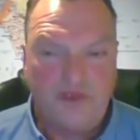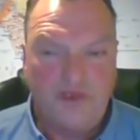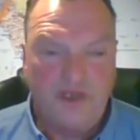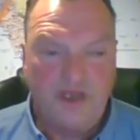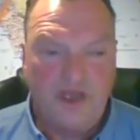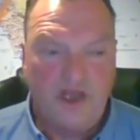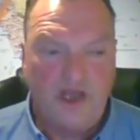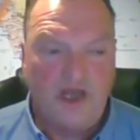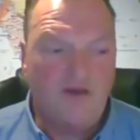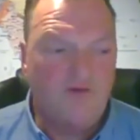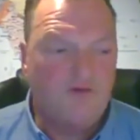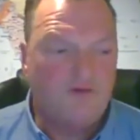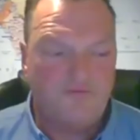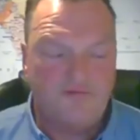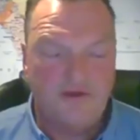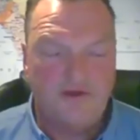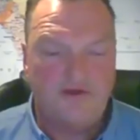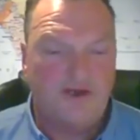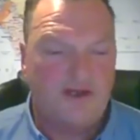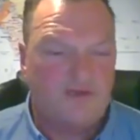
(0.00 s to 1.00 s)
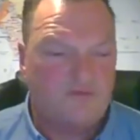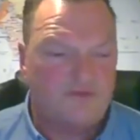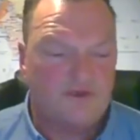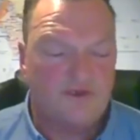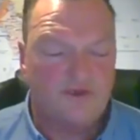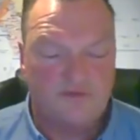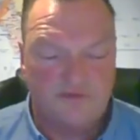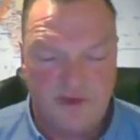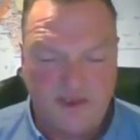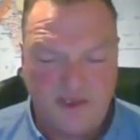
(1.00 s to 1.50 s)
I would feel an
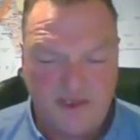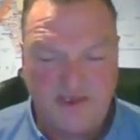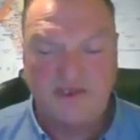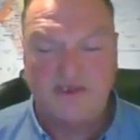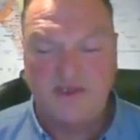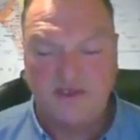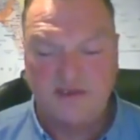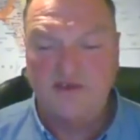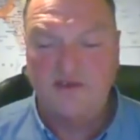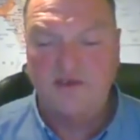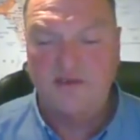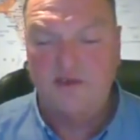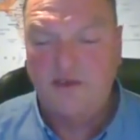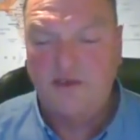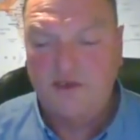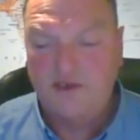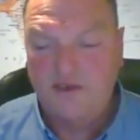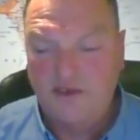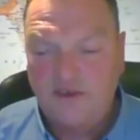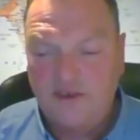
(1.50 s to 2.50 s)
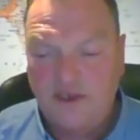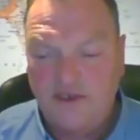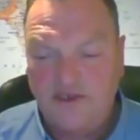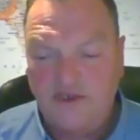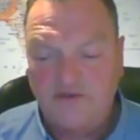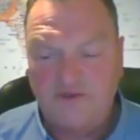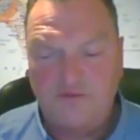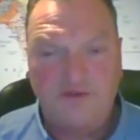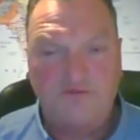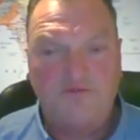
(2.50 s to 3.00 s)
absolute heel. I know
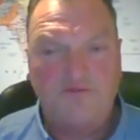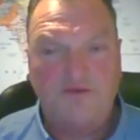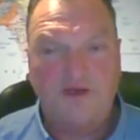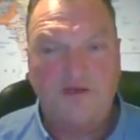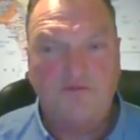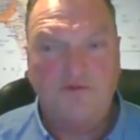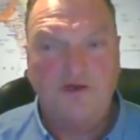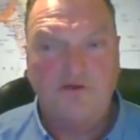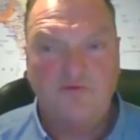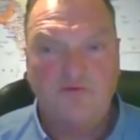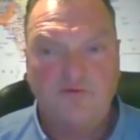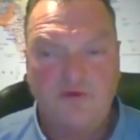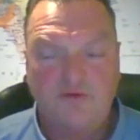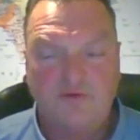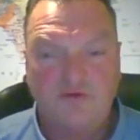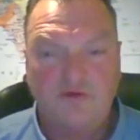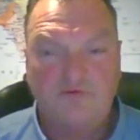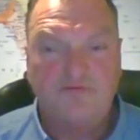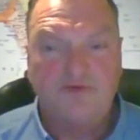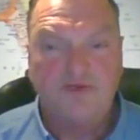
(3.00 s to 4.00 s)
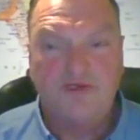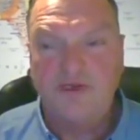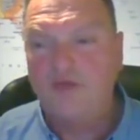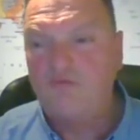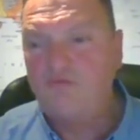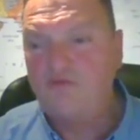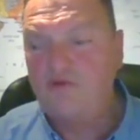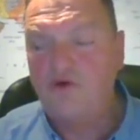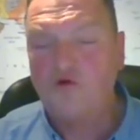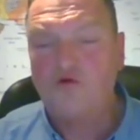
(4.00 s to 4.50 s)
the people I work with would be
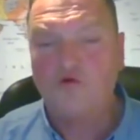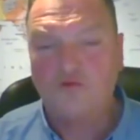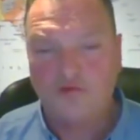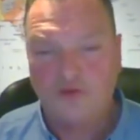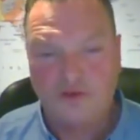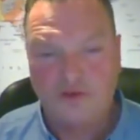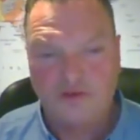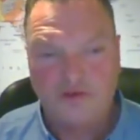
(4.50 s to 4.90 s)
appalled.